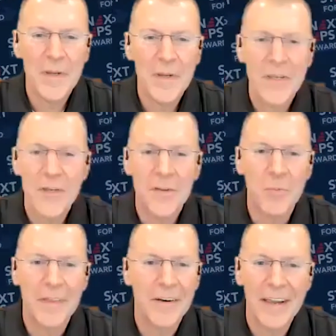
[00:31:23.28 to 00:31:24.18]
know this when we
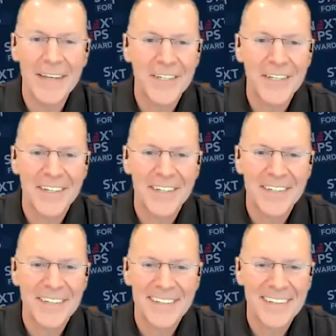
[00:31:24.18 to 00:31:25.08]
were their age?
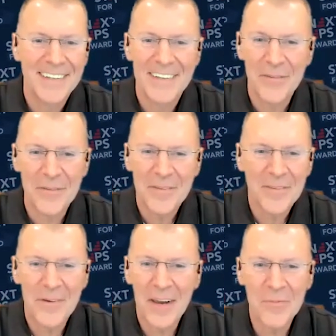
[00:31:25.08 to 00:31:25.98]

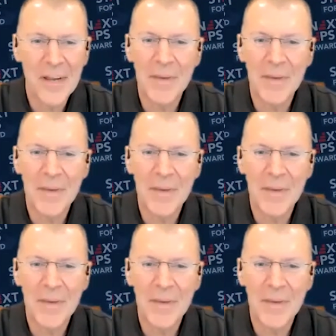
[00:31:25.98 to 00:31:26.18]
Right? We had